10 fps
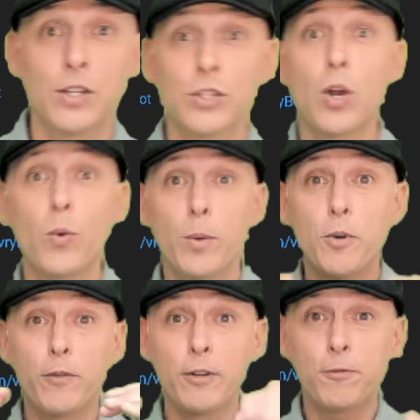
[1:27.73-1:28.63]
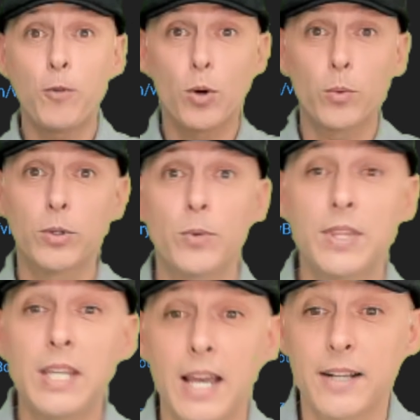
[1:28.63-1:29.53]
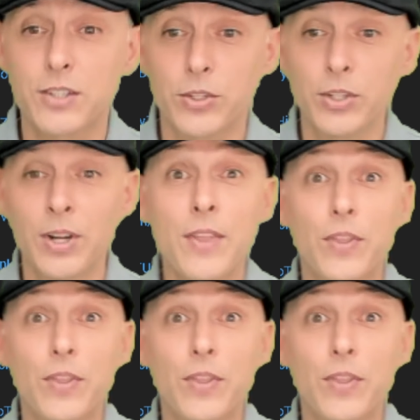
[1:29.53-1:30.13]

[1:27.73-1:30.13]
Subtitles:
So we're moving forward with the answer.